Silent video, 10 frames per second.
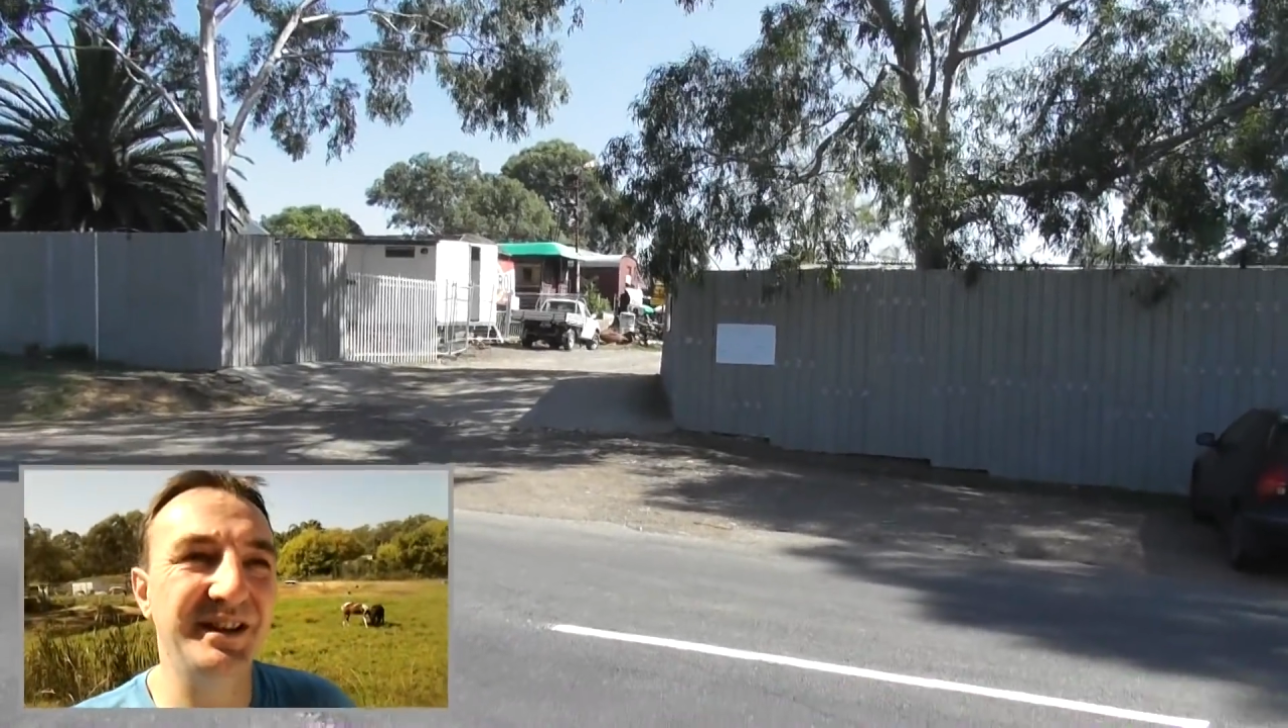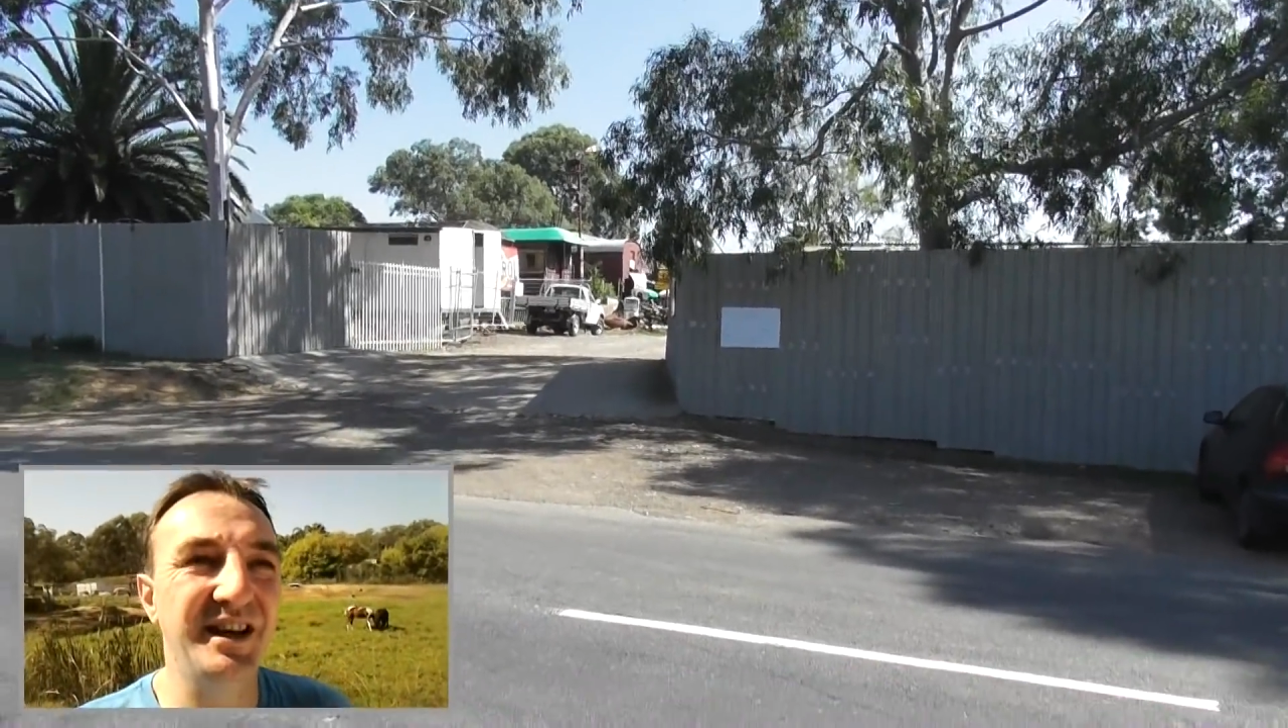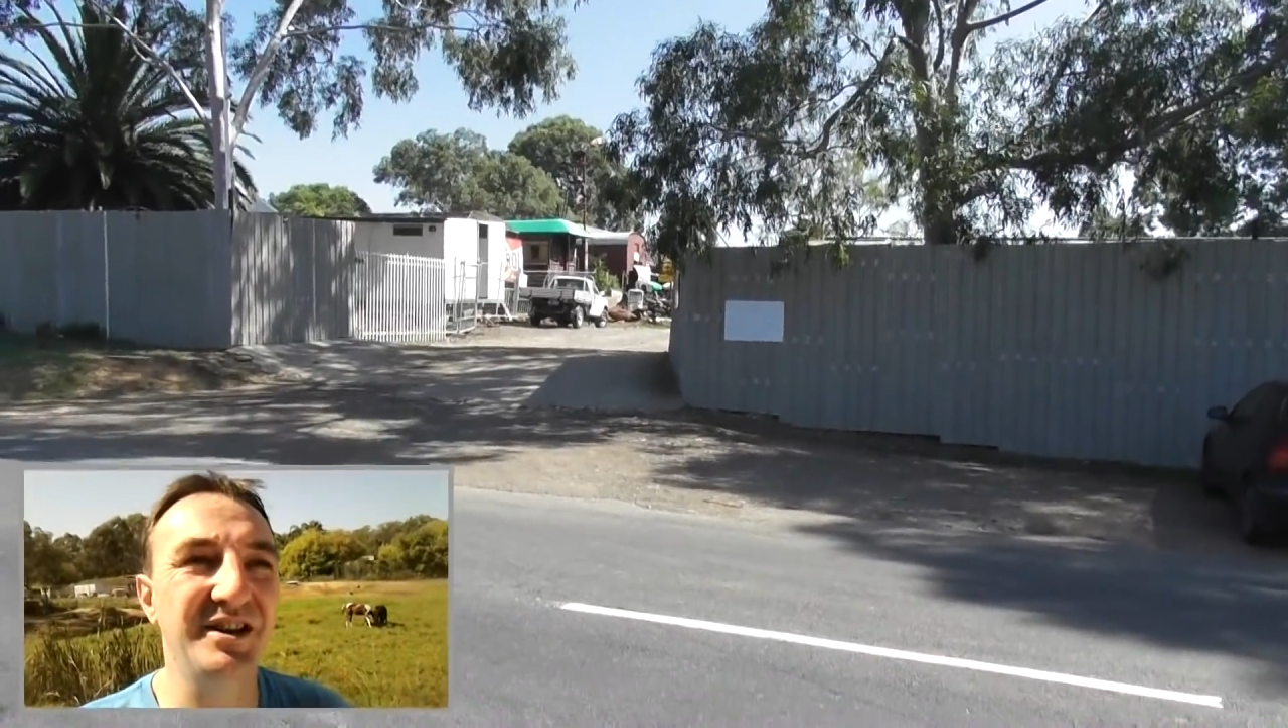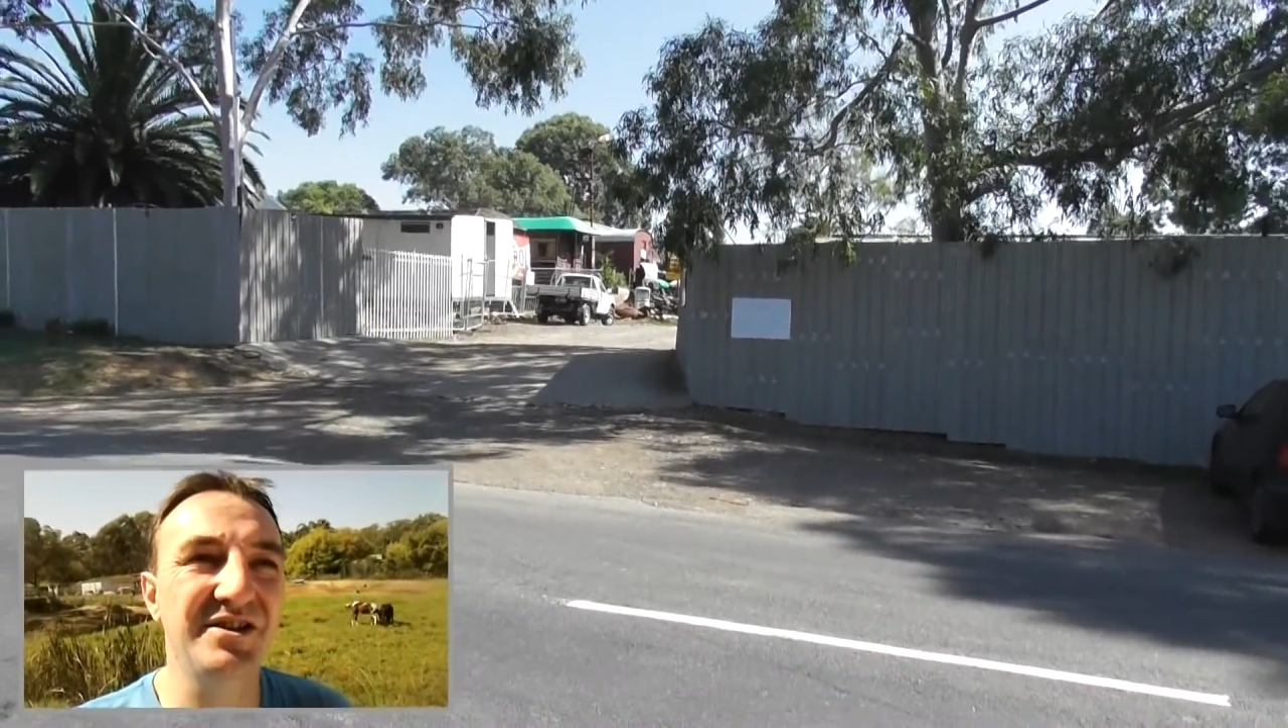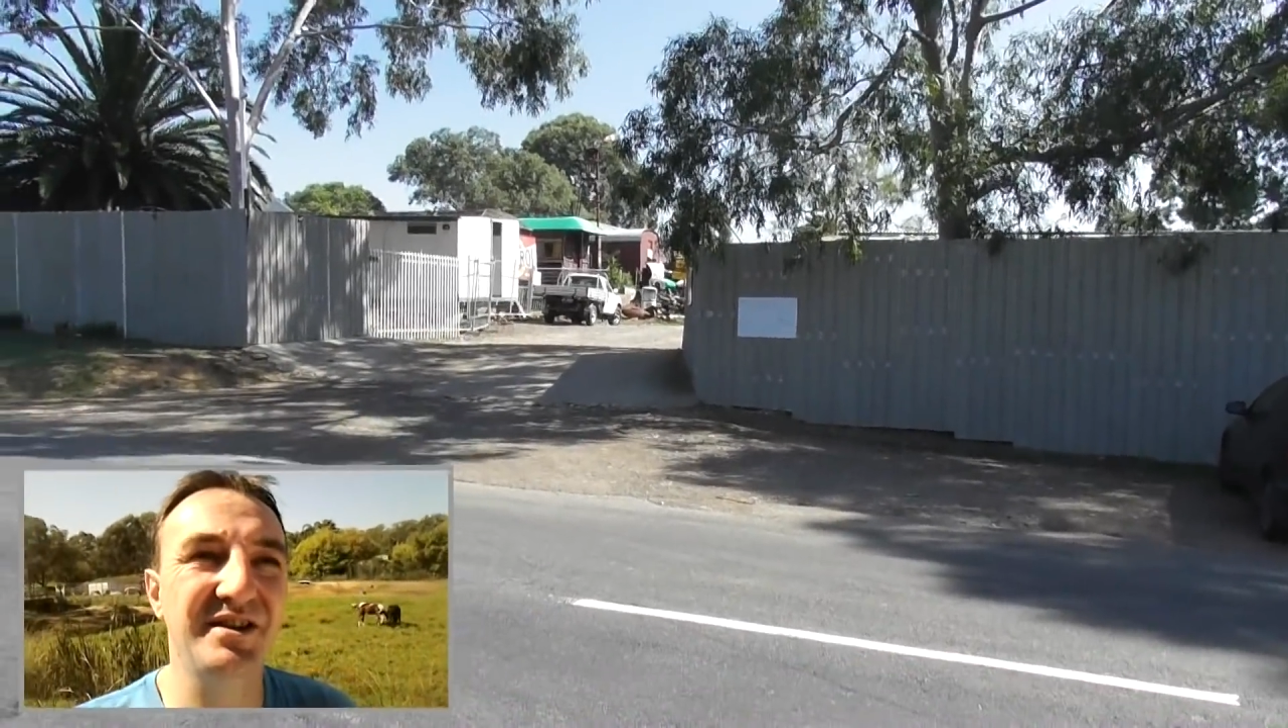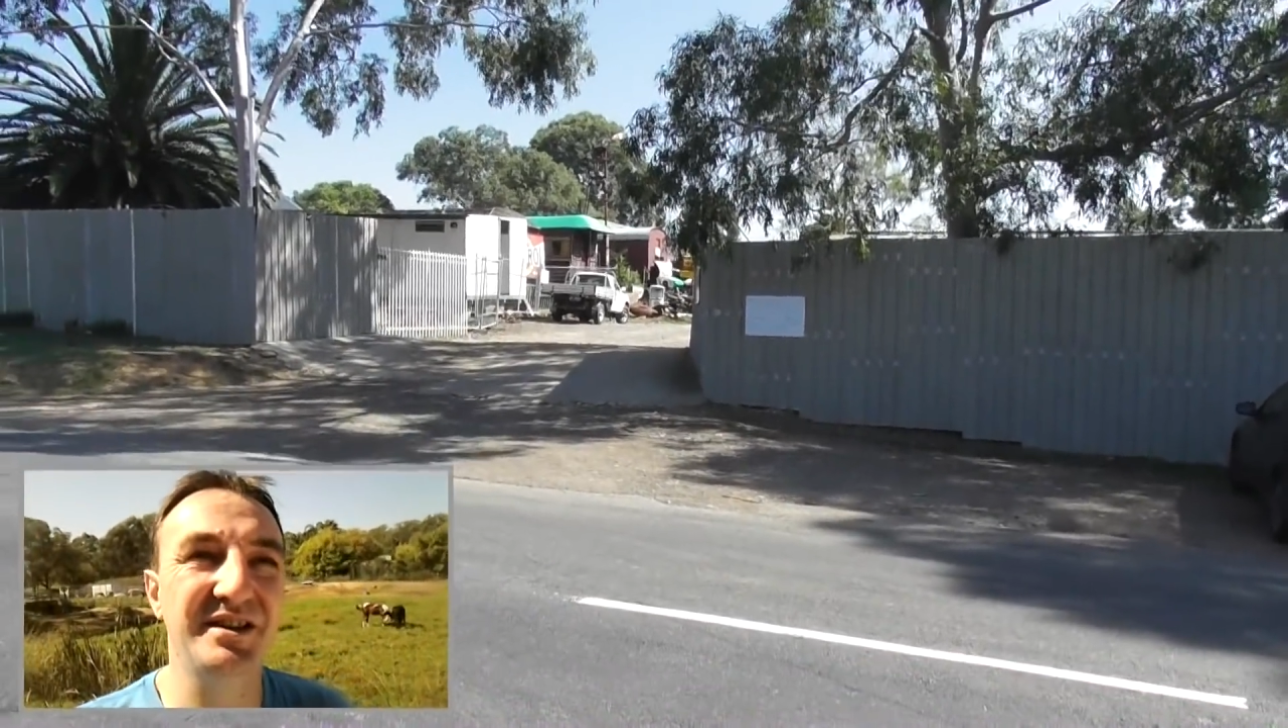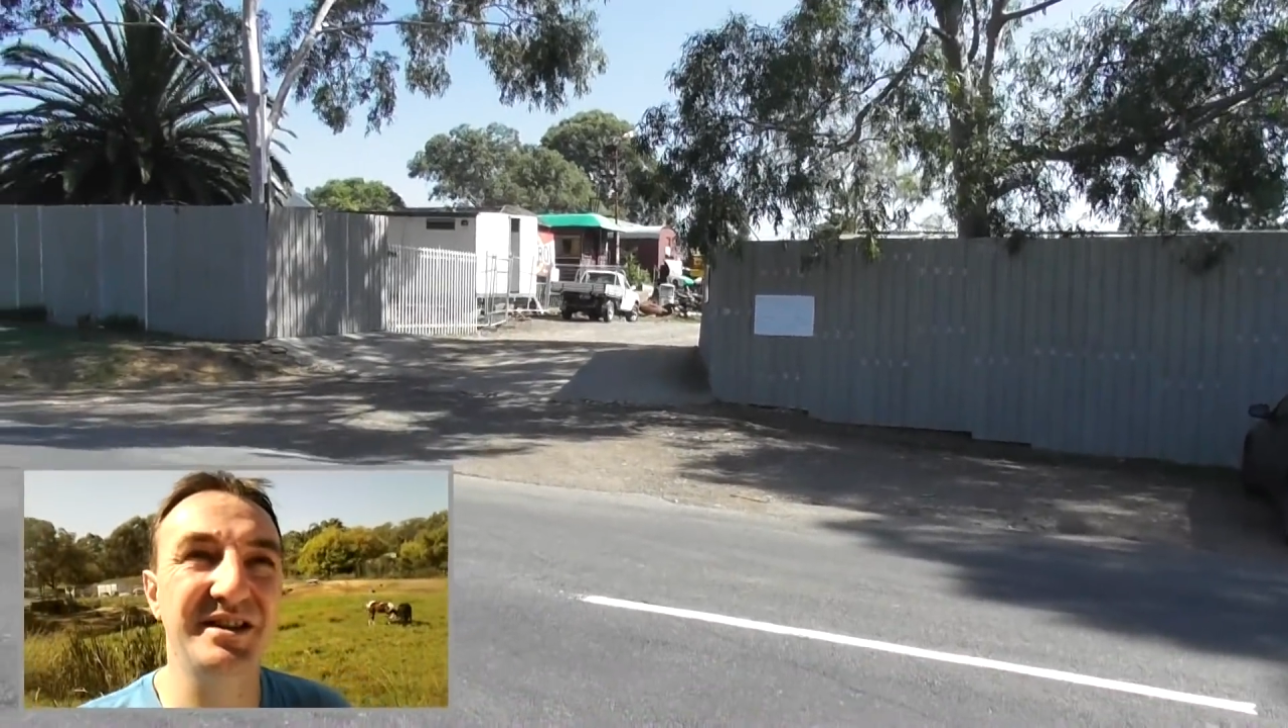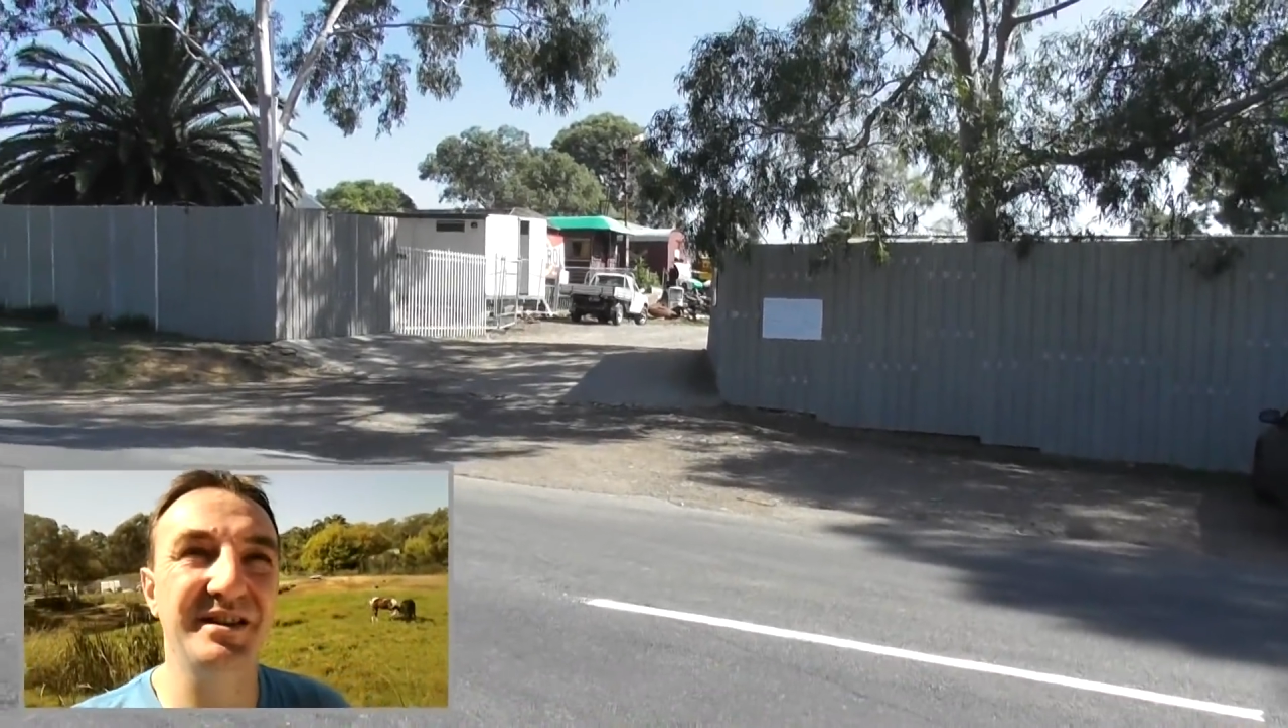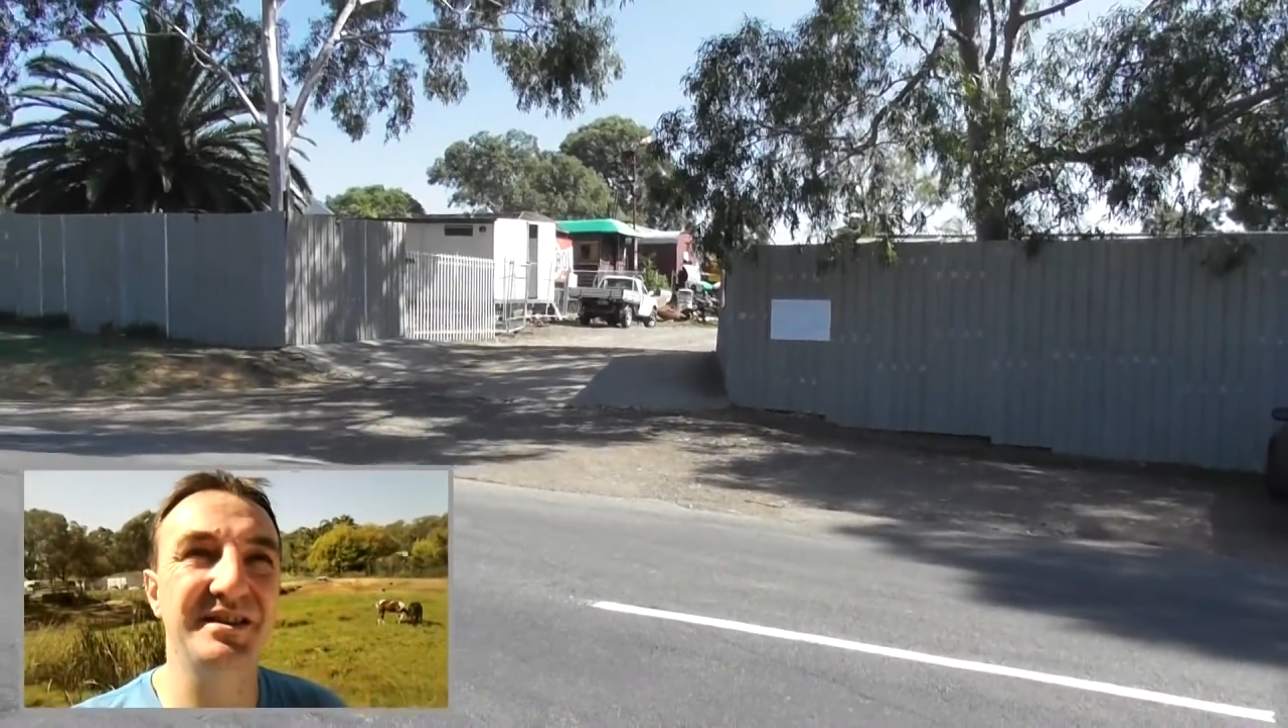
That usually tells